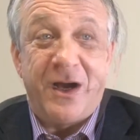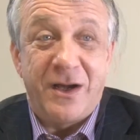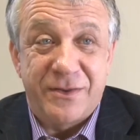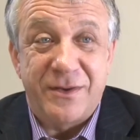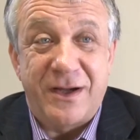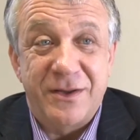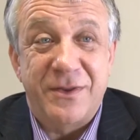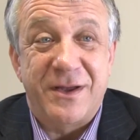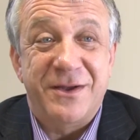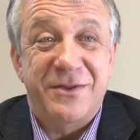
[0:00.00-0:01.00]
I
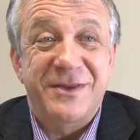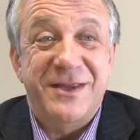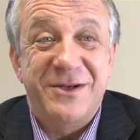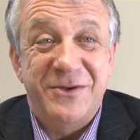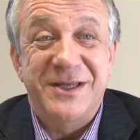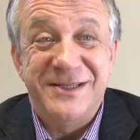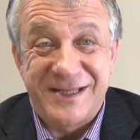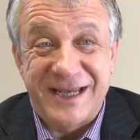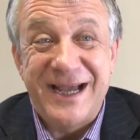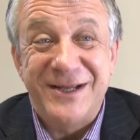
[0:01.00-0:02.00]
think they're looking
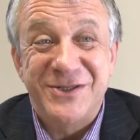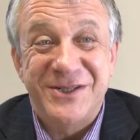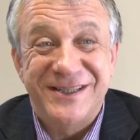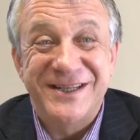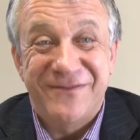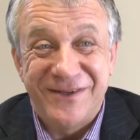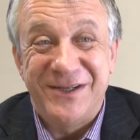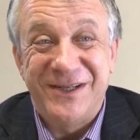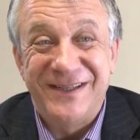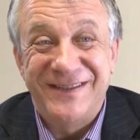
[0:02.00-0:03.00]
to catch,
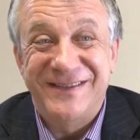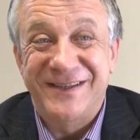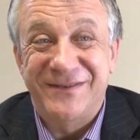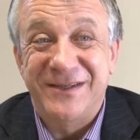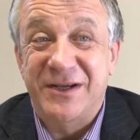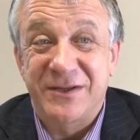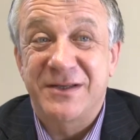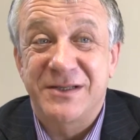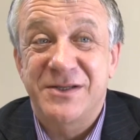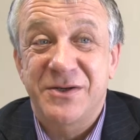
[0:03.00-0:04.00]
definitely.
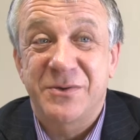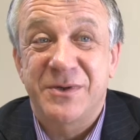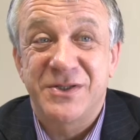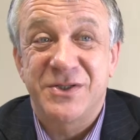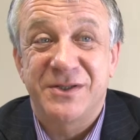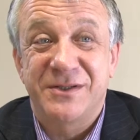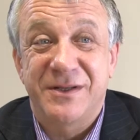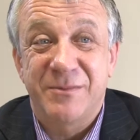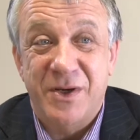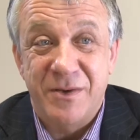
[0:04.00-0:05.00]
There's no question
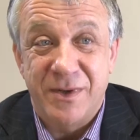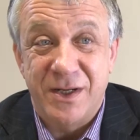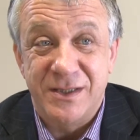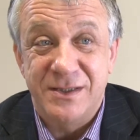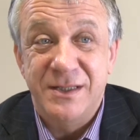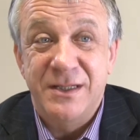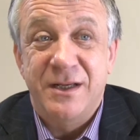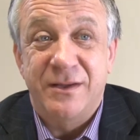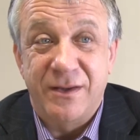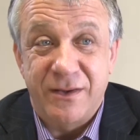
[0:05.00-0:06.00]
in my mind
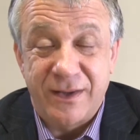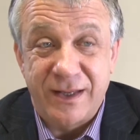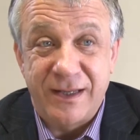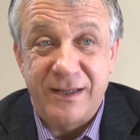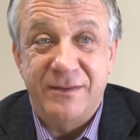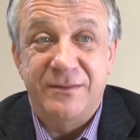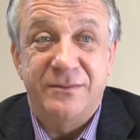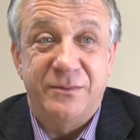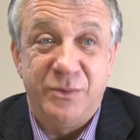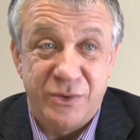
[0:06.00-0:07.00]
that they
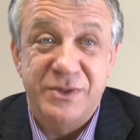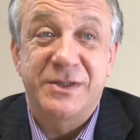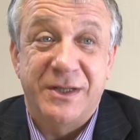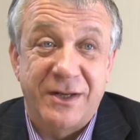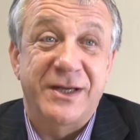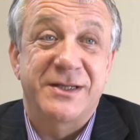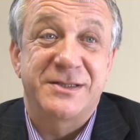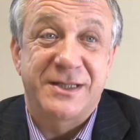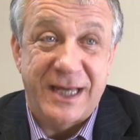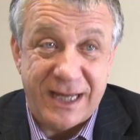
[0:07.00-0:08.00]
would like
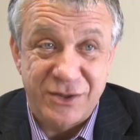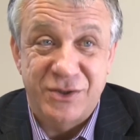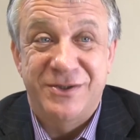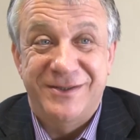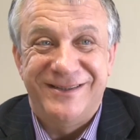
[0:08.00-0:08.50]
to catch.